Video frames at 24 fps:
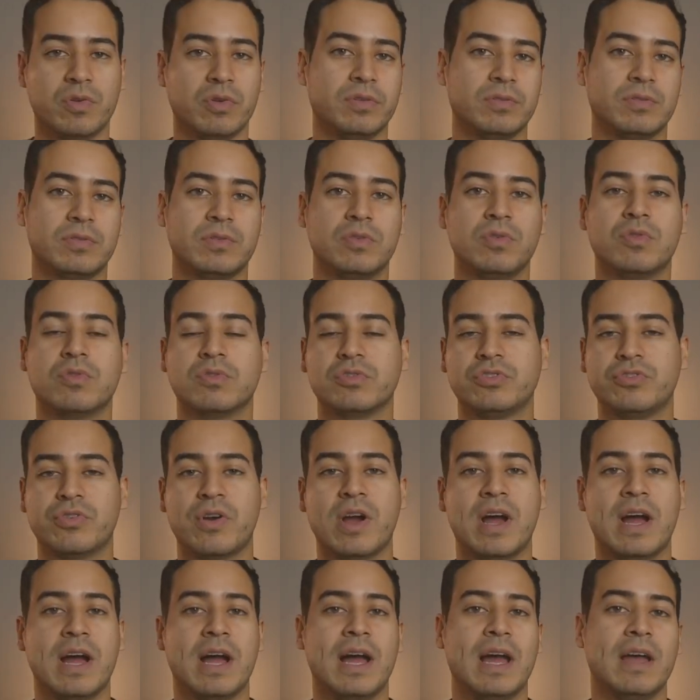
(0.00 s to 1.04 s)
or Google
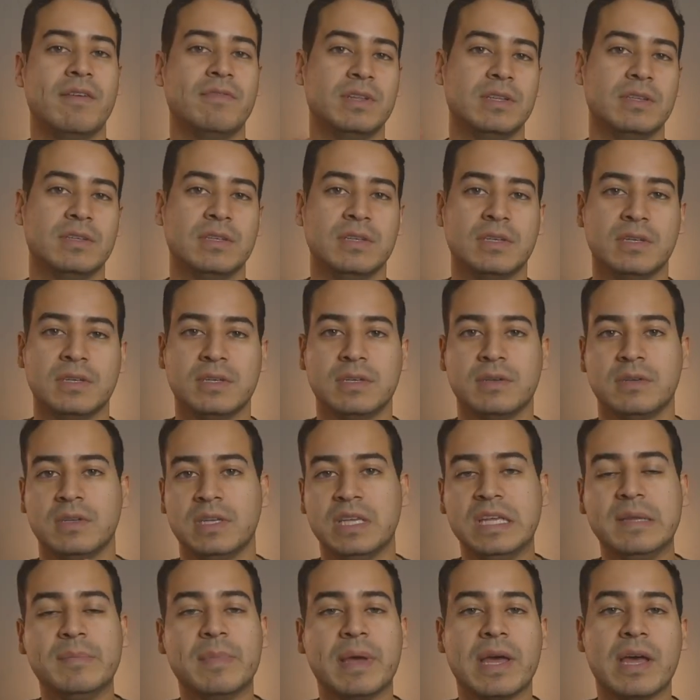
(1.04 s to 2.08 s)
Drive and
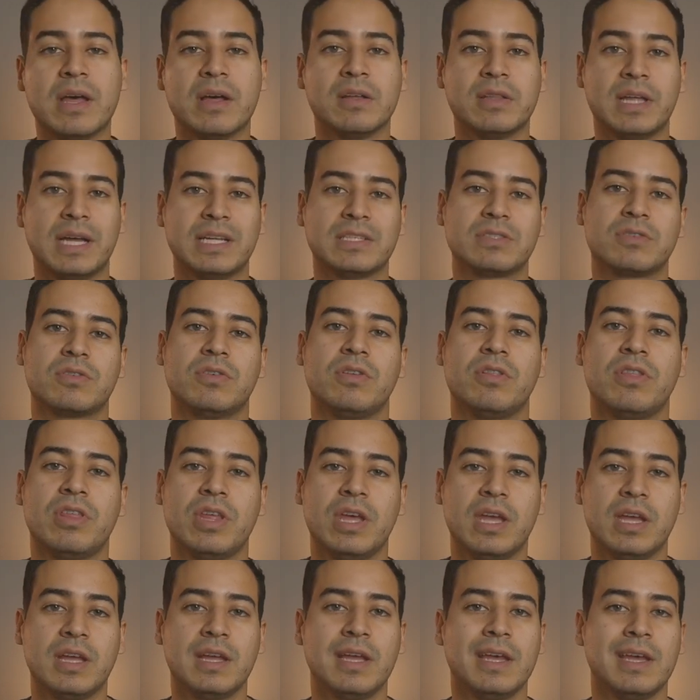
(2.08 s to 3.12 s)
email, that sort of
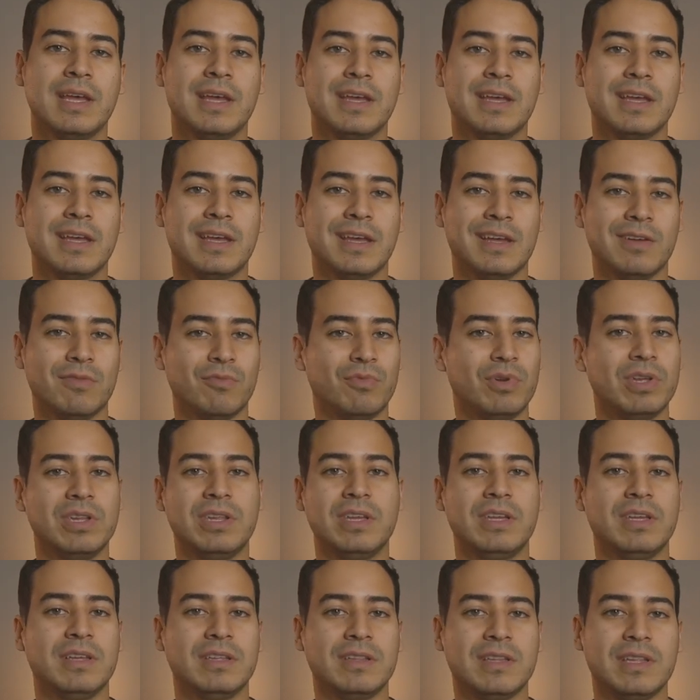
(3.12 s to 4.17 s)
thing,
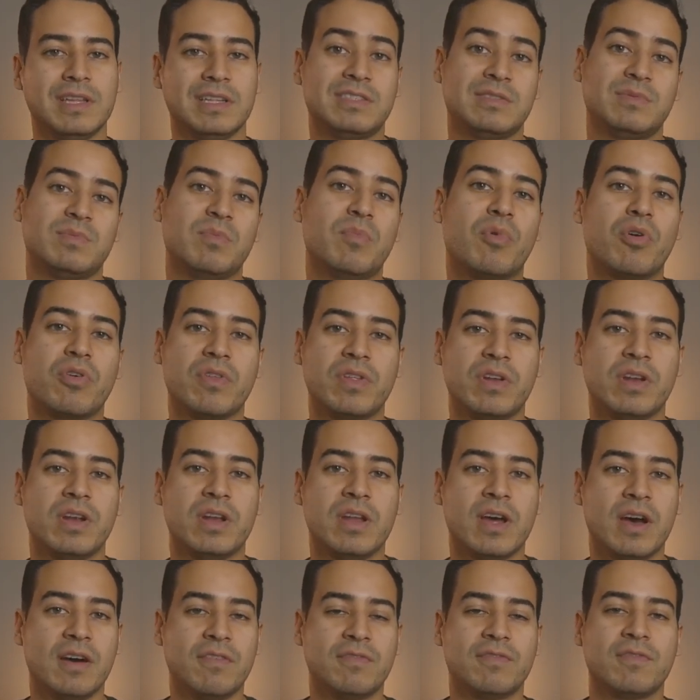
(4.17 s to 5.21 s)
it's more than
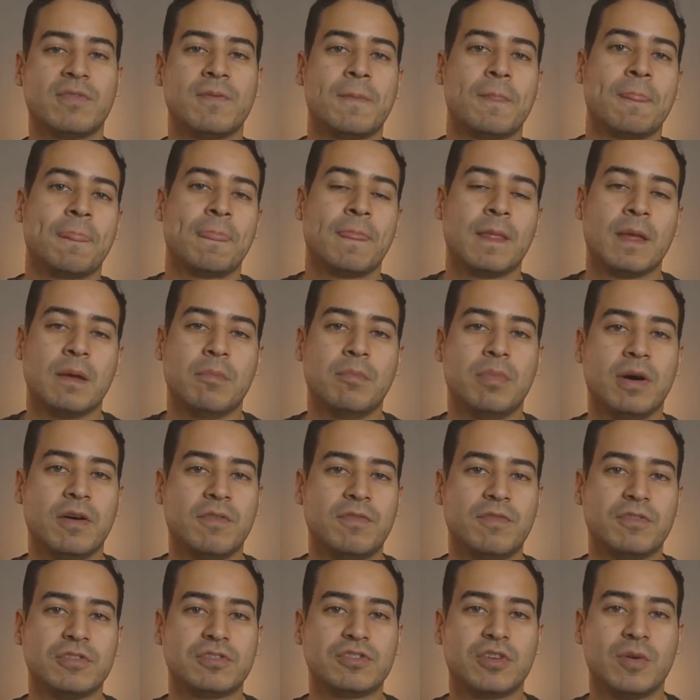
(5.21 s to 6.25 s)
enough.
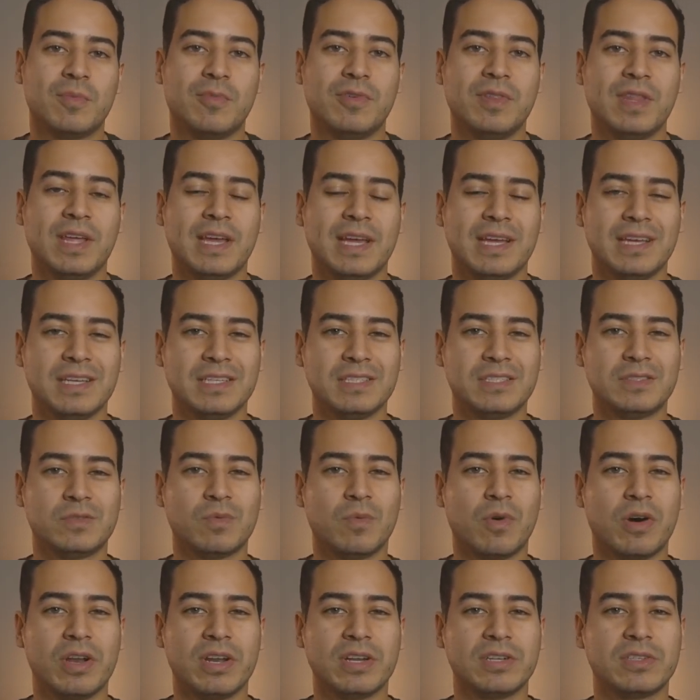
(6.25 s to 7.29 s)
But for someone that is
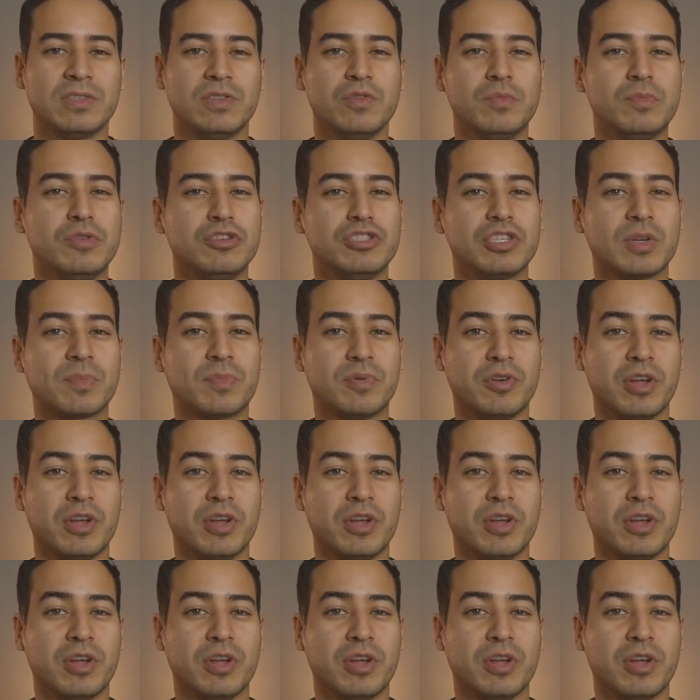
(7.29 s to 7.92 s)
wanting to do music